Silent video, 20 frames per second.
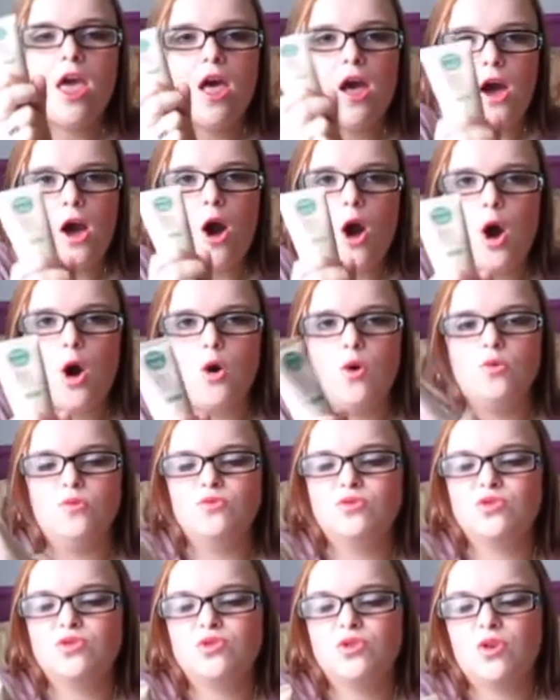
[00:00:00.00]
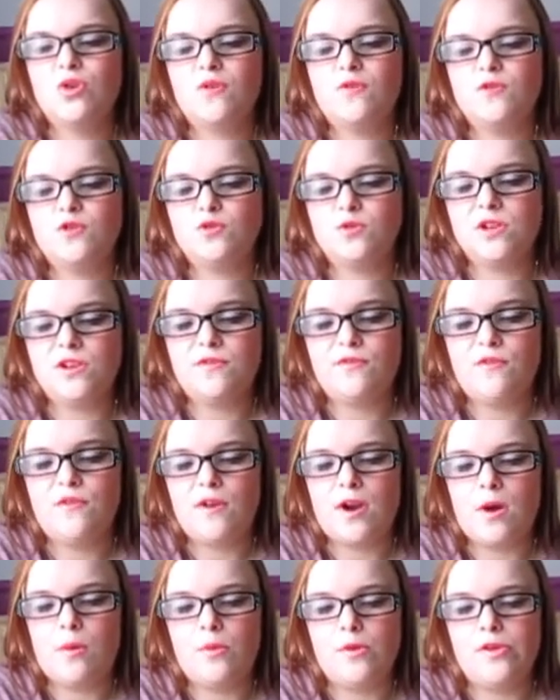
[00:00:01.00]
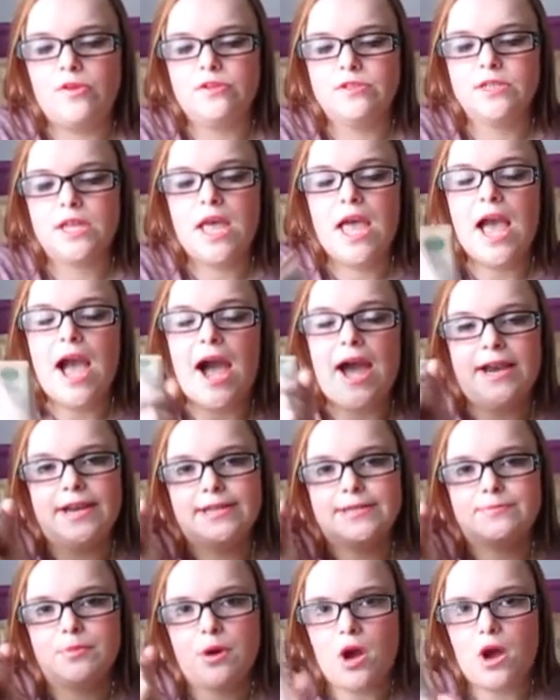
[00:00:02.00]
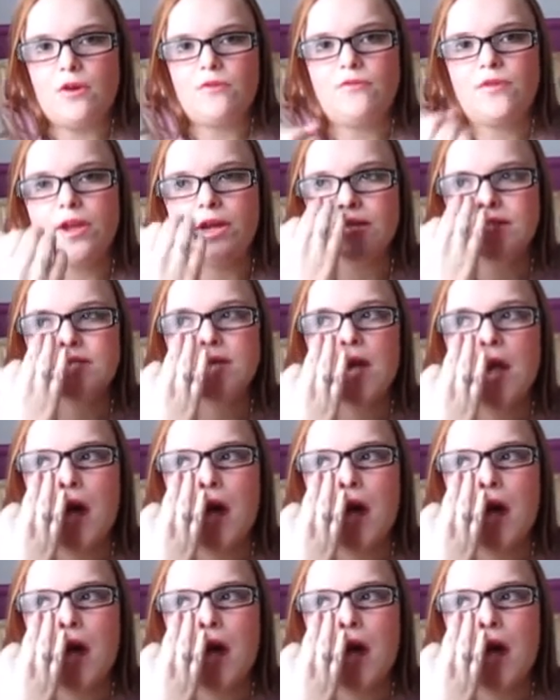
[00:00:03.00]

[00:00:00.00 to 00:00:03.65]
holds for 24 hours and it's perfect.